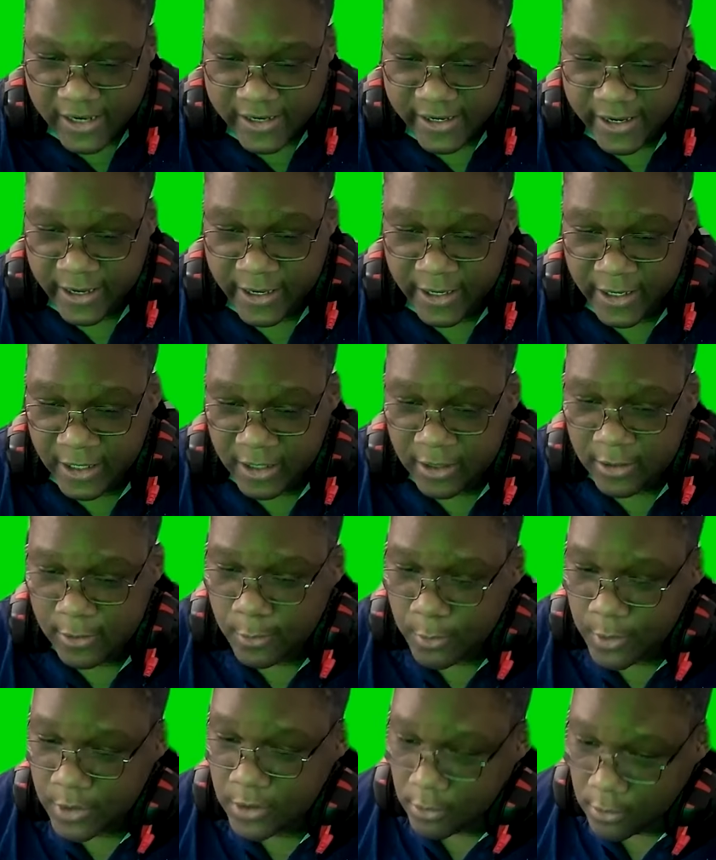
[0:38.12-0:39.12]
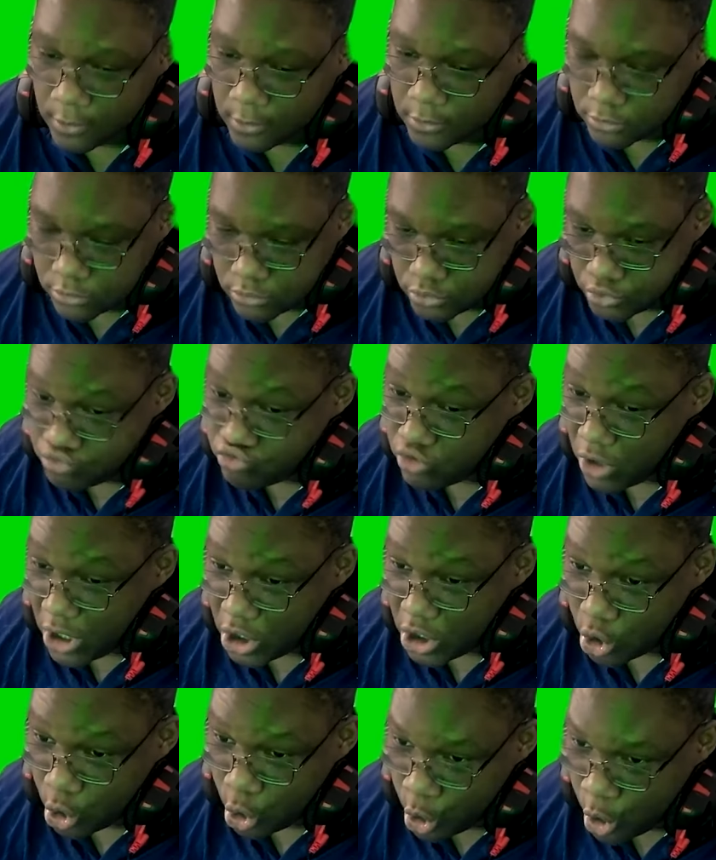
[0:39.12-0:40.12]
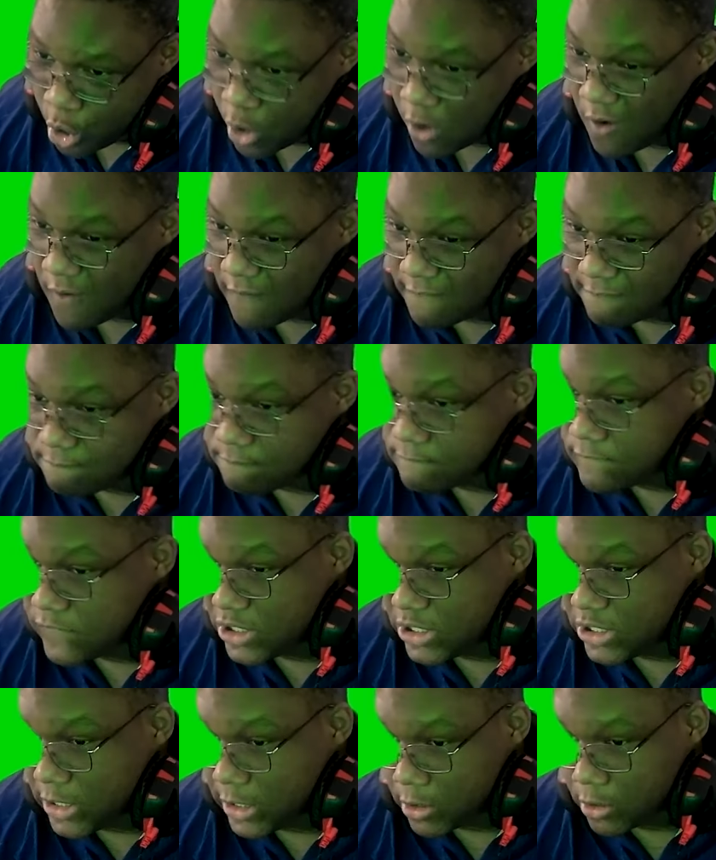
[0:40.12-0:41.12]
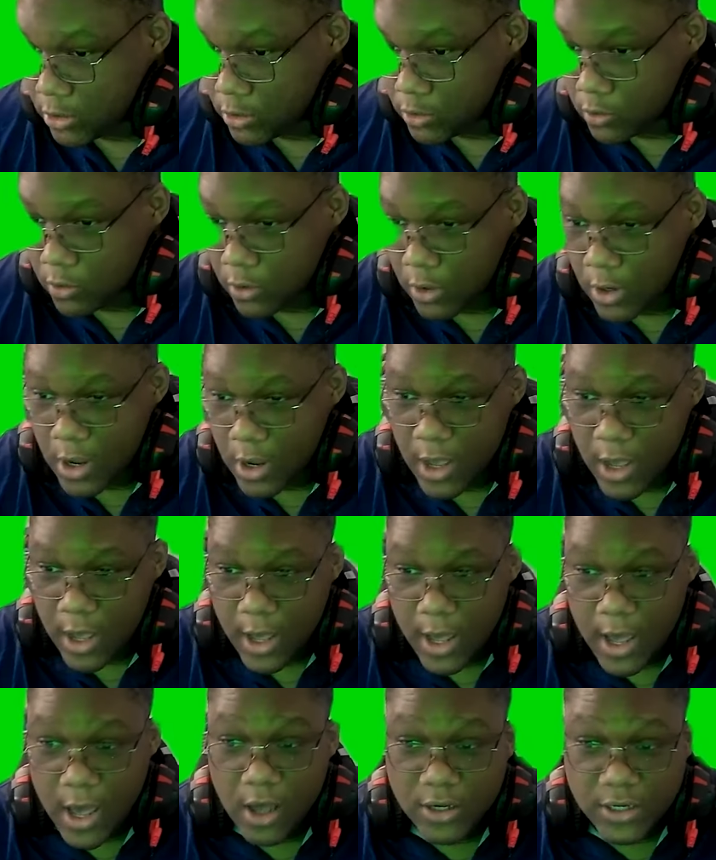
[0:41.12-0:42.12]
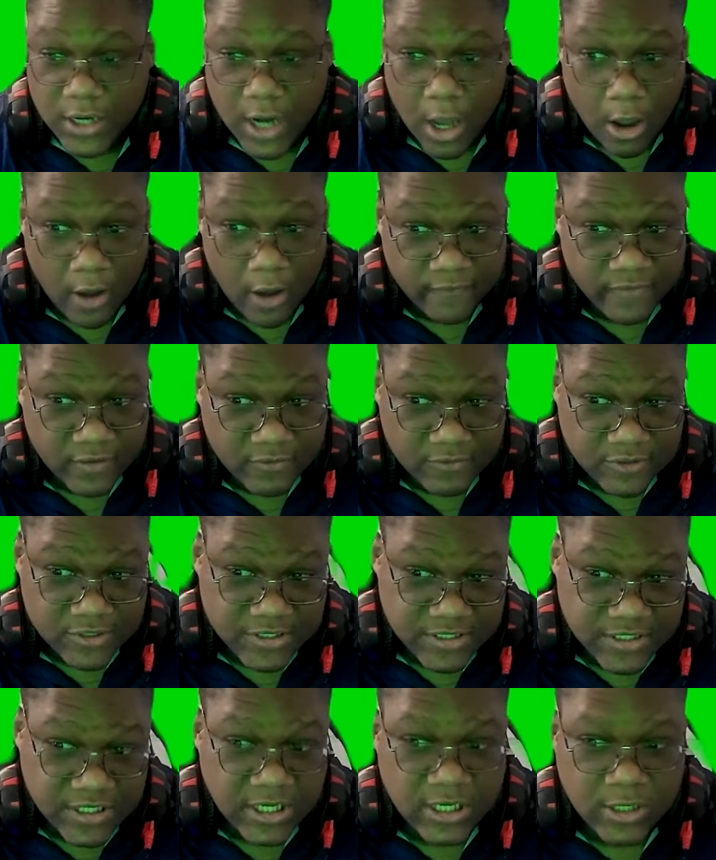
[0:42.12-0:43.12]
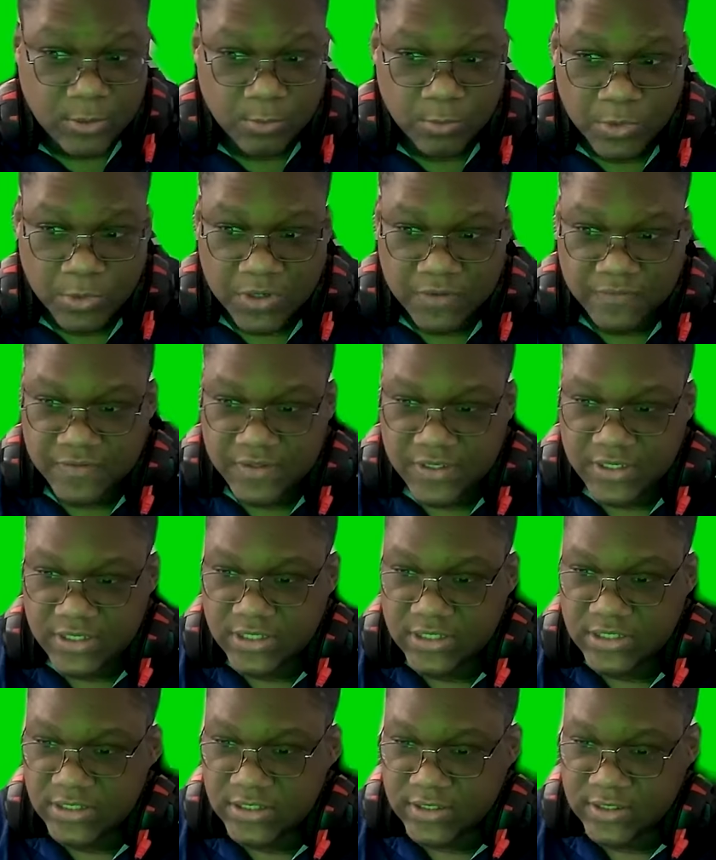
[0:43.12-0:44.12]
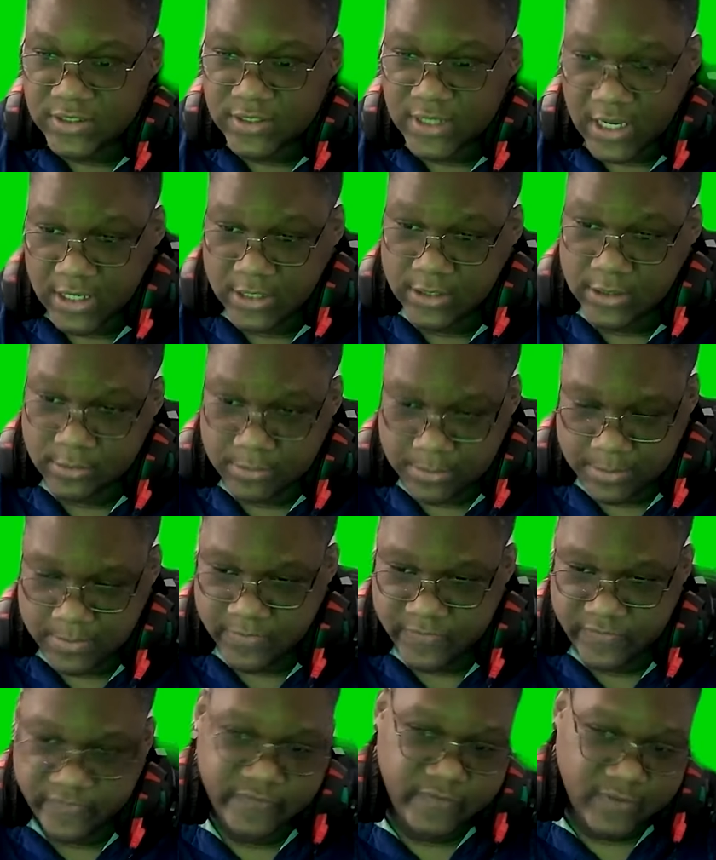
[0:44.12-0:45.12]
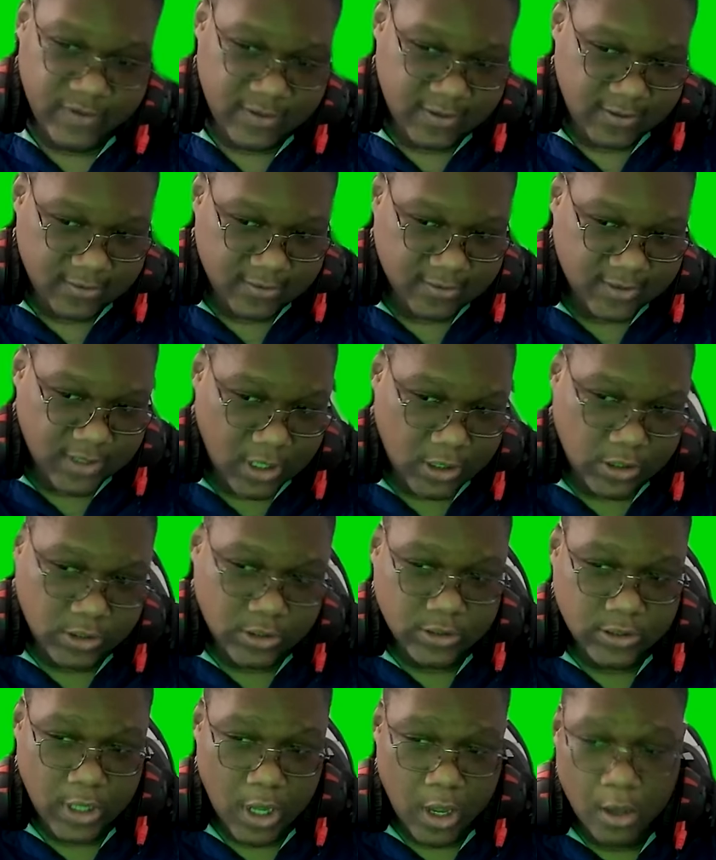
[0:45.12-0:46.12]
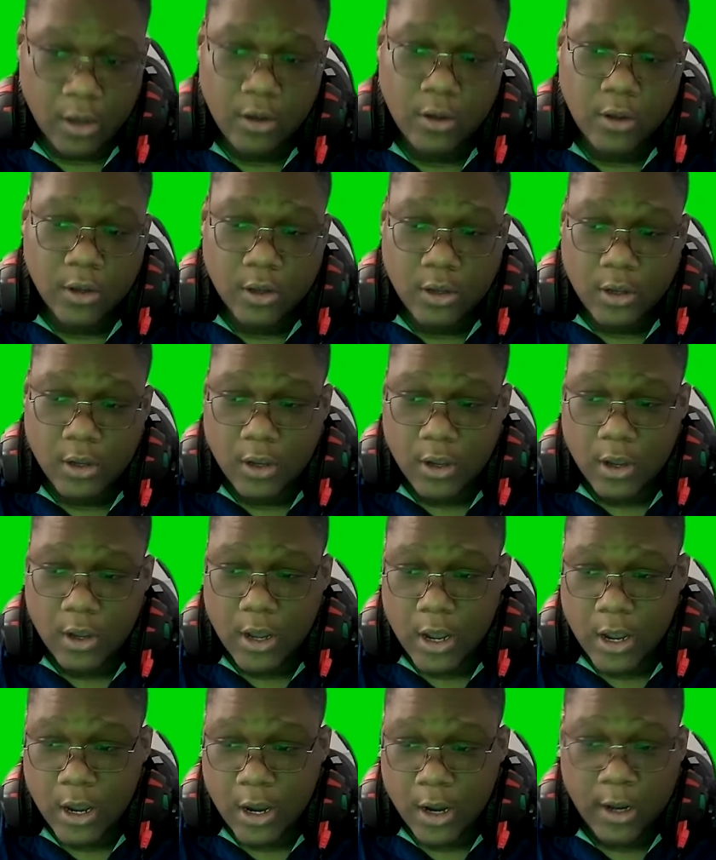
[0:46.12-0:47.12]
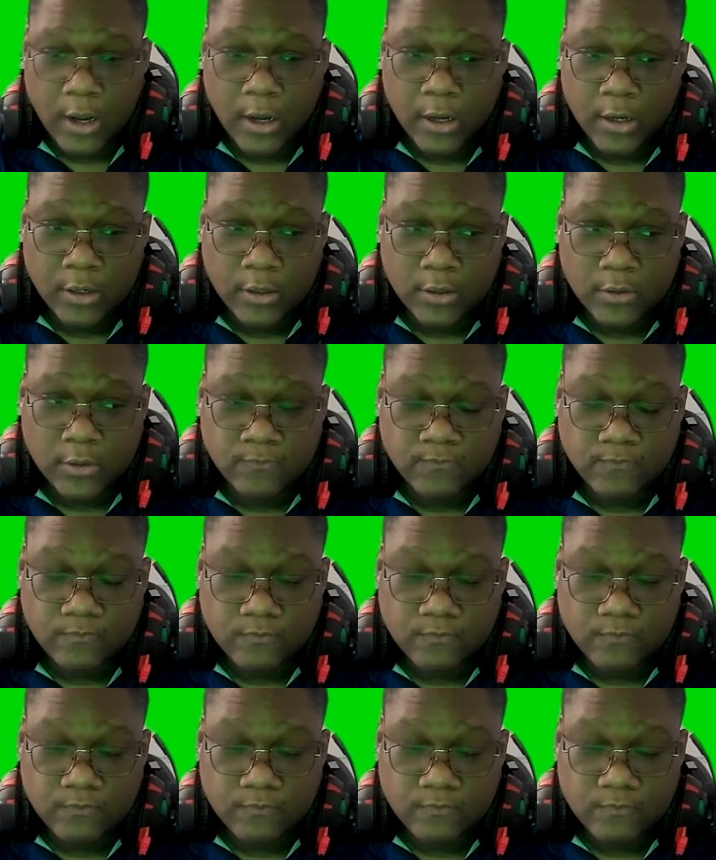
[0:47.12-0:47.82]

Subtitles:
a Critical Drinker video. Now, I've never seen one of these videos actually. I